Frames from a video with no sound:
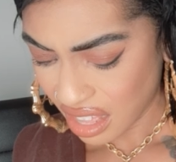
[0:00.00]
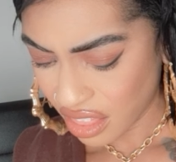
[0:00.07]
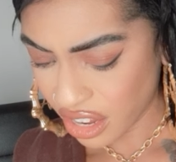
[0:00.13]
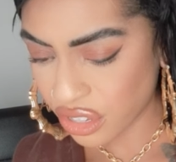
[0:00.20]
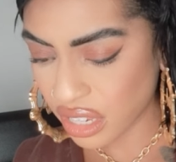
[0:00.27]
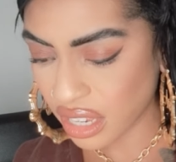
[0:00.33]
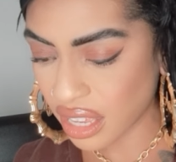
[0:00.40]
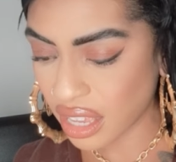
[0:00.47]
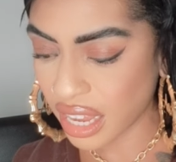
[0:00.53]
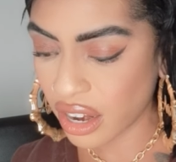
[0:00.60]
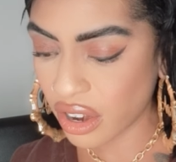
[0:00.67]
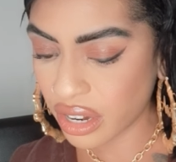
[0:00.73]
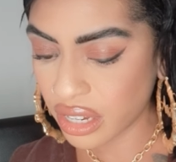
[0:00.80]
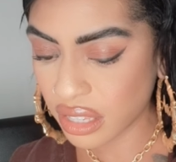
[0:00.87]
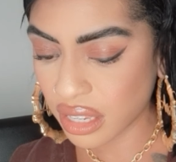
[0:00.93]
There's a
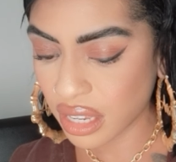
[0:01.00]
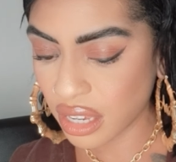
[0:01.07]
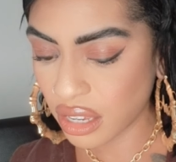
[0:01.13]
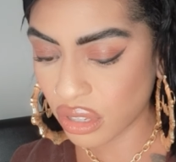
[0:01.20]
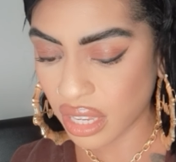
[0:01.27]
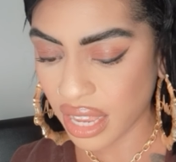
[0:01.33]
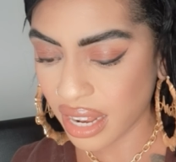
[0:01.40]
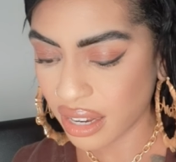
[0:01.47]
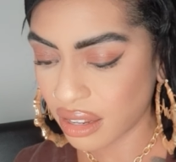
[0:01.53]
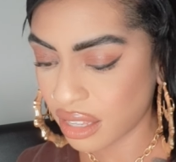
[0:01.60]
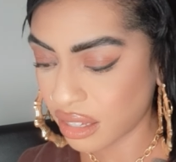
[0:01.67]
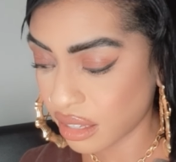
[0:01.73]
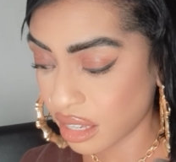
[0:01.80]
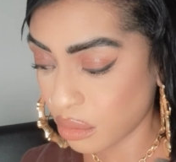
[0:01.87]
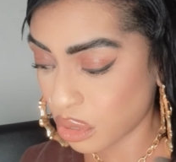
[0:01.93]
Aries, Leo, Sag.
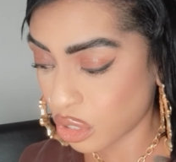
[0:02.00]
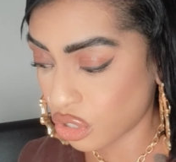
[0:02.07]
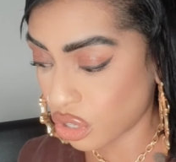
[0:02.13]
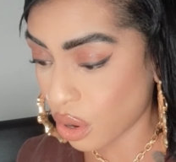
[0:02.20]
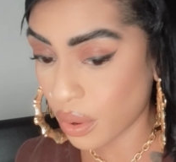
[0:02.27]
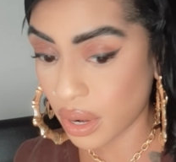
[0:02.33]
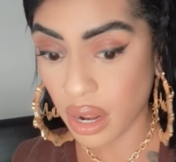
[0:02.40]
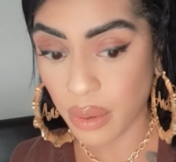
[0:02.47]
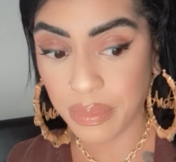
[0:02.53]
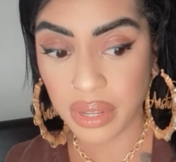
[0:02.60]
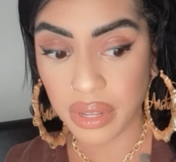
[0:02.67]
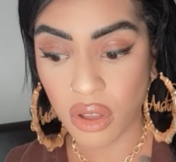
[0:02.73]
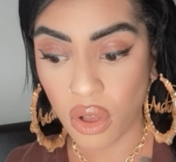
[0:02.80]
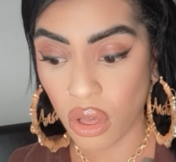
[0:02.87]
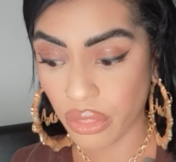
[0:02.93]
This keeps showing up
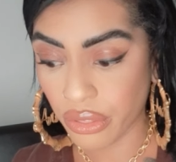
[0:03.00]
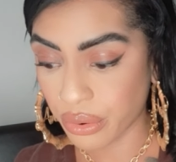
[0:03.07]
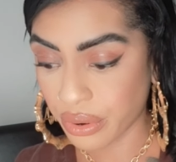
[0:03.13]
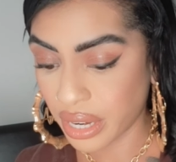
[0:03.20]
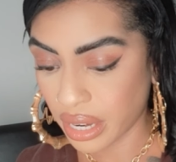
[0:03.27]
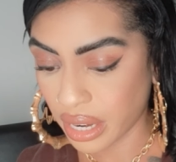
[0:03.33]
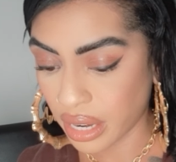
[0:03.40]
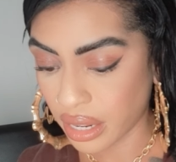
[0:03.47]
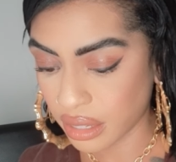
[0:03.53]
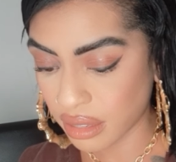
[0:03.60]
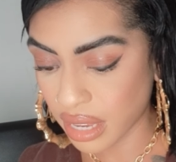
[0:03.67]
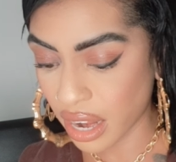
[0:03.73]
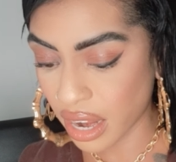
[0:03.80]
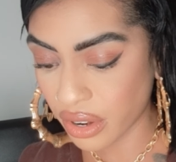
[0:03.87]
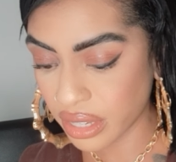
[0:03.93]
in all the
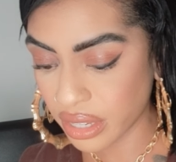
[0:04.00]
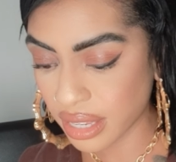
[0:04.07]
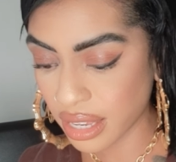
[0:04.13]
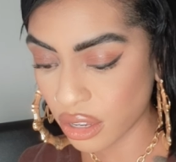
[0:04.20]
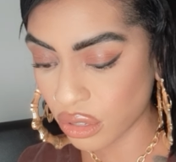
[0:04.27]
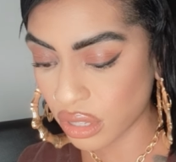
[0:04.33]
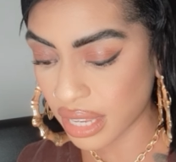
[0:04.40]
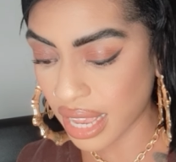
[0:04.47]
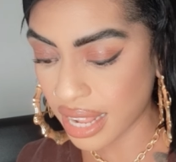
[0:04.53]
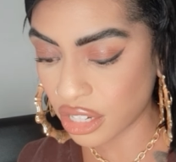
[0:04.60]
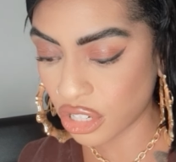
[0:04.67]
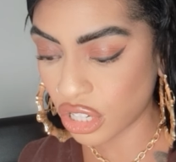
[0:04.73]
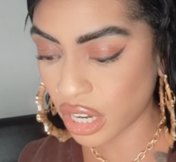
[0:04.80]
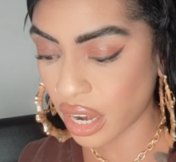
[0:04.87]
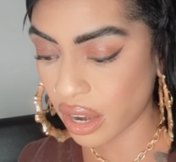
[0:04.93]
readings. Aries, Leo,
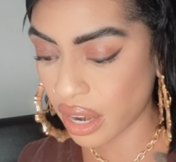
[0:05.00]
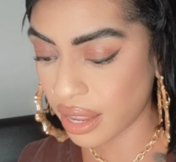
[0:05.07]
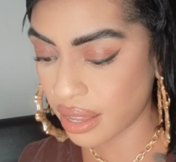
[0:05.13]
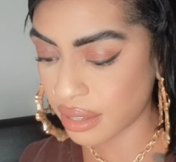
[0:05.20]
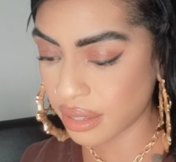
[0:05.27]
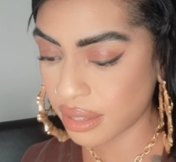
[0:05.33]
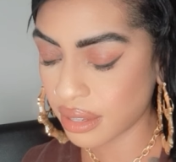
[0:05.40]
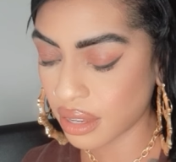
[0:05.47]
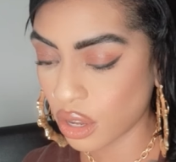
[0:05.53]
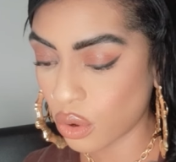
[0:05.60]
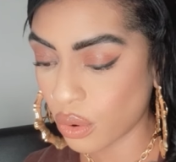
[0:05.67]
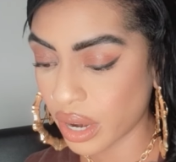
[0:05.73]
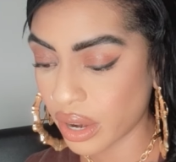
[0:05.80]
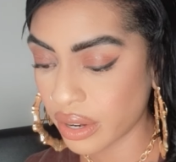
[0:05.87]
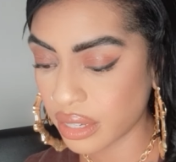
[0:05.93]
Sagittarius,
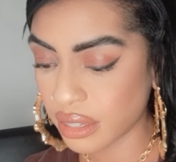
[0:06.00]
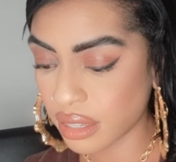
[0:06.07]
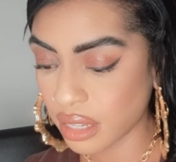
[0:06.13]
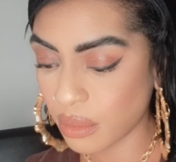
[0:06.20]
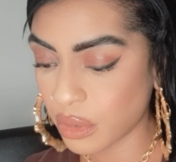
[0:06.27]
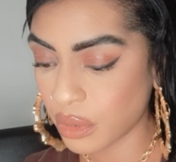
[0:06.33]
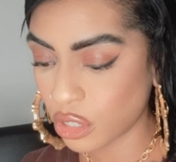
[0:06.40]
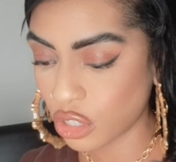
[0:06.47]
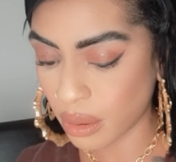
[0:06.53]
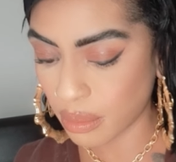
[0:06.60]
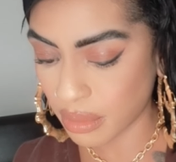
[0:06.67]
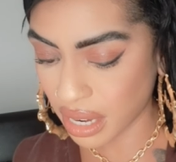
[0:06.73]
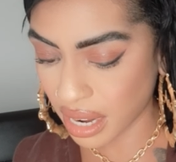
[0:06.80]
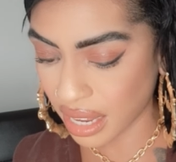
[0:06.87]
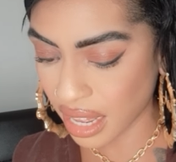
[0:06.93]
Aquarius, Libra,
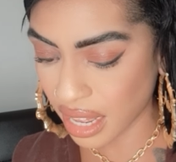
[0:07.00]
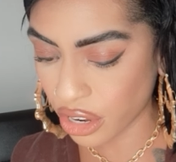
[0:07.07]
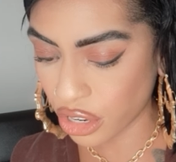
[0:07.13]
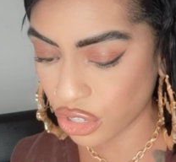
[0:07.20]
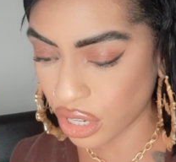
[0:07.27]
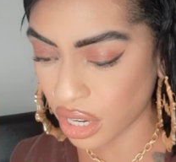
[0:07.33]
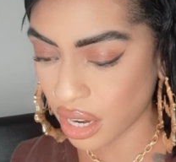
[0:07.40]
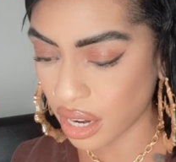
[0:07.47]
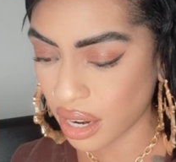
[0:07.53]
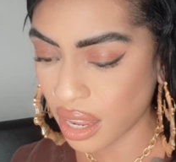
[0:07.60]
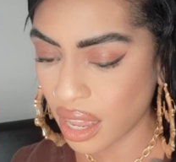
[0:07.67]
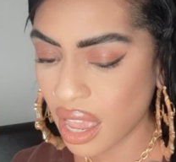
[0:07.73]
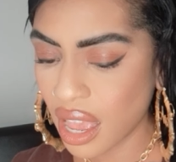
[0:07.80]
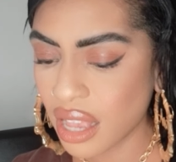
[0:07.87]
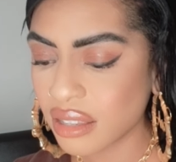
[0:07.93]
Gemini
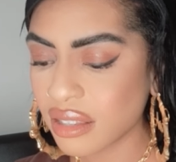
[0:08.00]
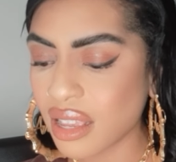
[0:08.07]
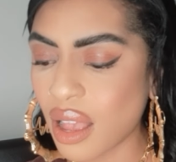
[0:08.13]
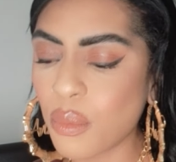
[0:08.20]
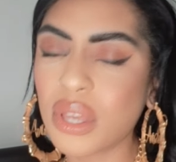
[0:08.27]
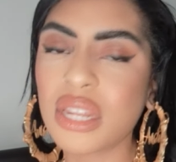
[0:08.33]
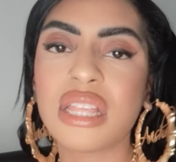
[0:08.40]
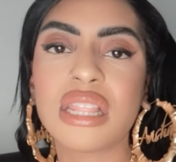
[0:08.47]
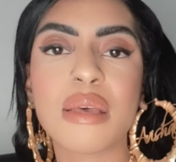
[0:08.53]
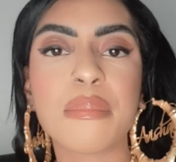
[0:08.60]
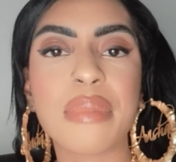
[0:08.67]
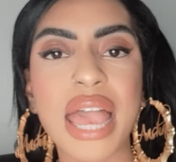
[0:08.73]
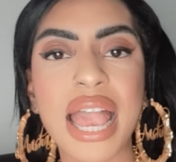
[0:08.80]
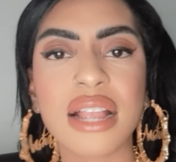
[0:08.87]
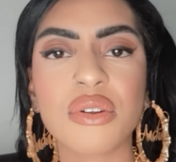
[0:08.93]
energy. Someone in the
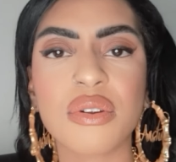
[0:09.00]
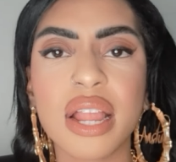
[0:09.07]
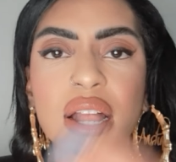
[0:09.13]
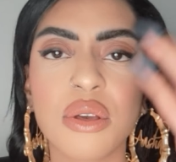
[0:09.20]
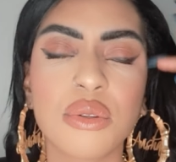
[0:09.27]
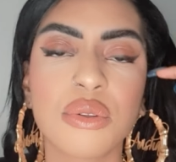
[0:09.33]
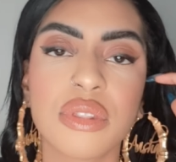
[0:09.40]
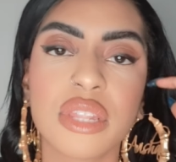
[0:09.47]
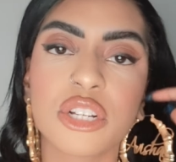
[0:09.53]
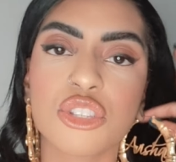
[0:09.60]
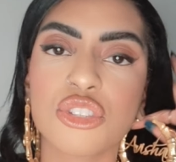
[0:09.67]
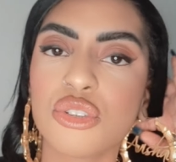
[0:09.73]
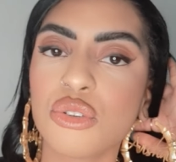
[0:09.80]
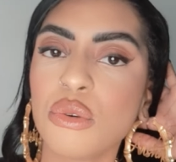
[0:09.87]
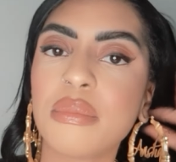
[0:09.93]
background,
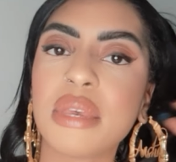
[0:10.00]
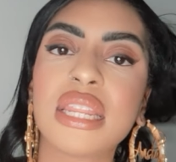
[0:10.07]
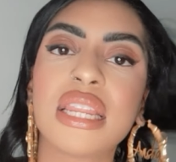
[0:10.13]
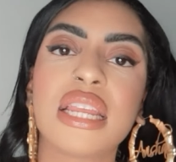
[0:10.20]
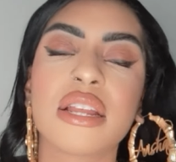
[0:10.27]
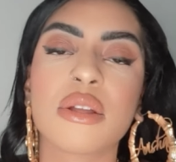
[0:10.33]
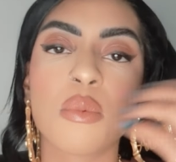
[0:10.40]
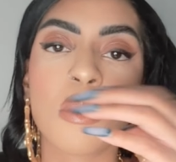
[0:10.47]
there's two men here.